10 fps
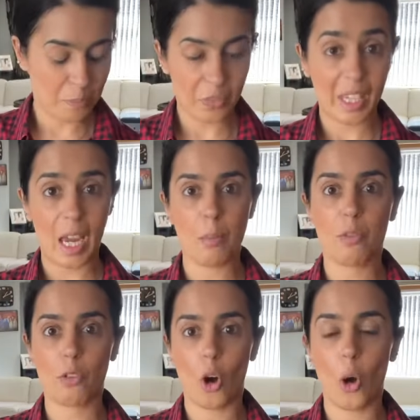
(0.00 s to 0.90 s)
came
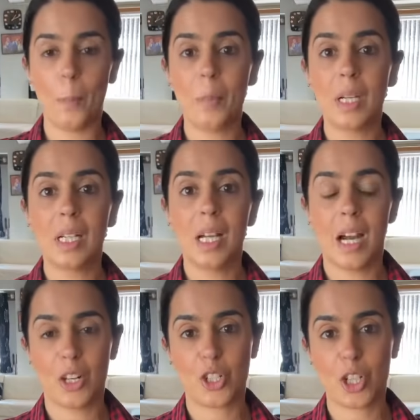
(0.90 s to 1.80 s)
from
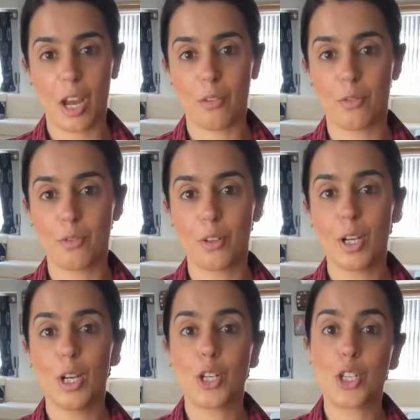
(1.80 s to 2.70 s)
a chef
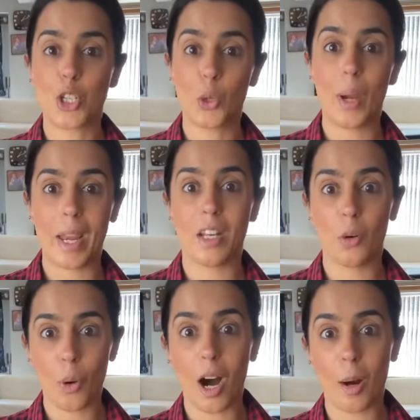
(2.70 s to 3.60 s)
to a
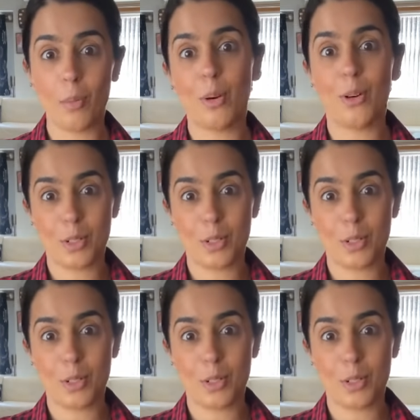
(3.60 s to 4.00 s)
Nawab,